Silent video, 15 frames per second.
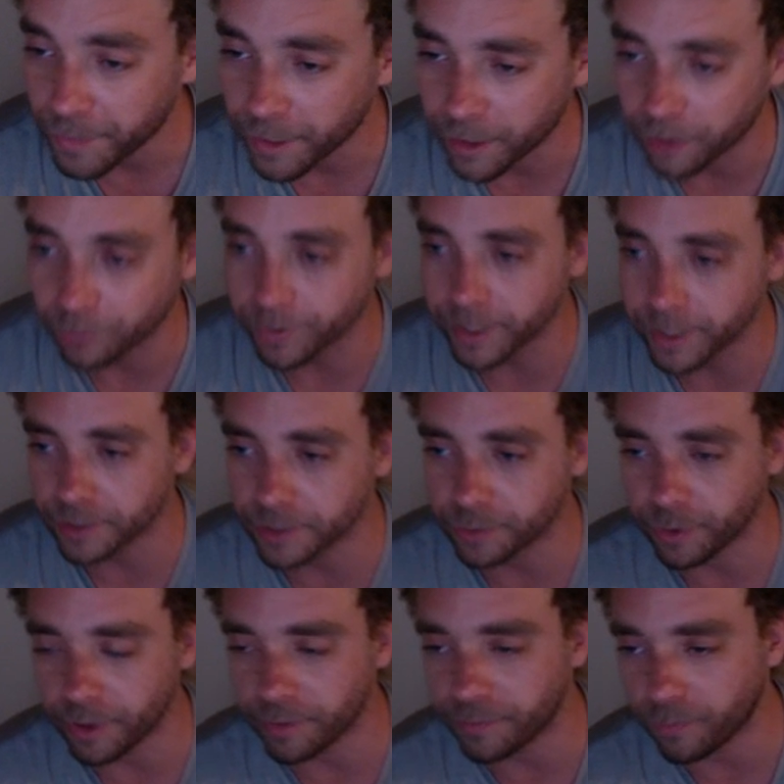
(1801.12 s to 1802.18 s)
Karina
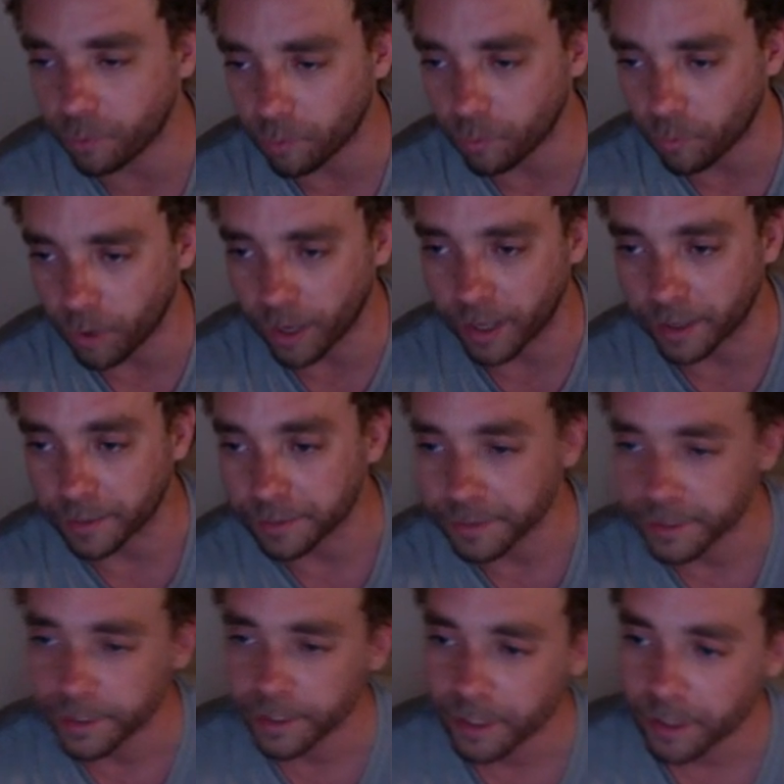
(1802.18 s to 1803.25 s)
24. Why?
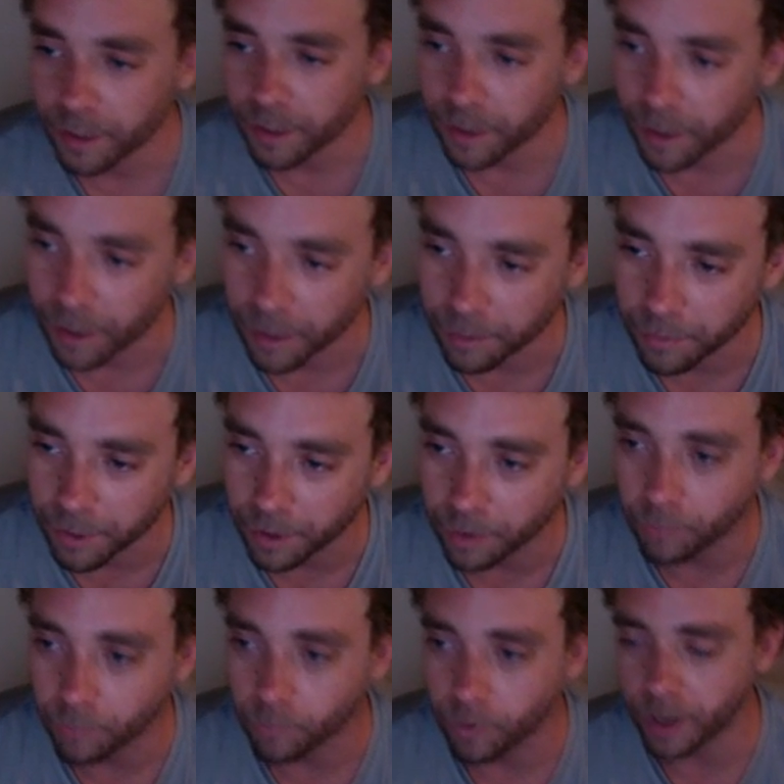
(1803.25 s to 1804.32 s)

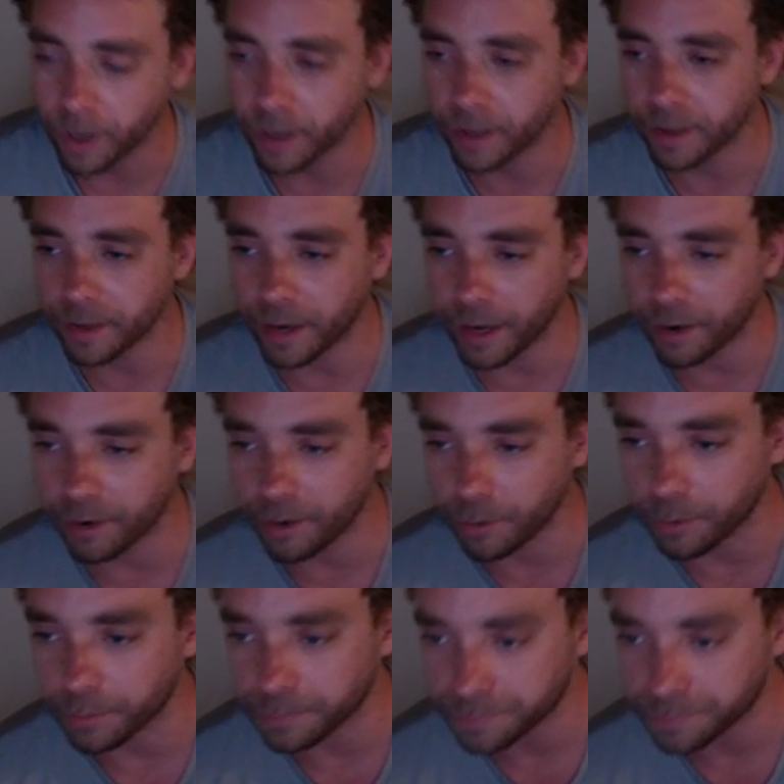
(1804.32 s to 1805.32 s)
Why? I don't know.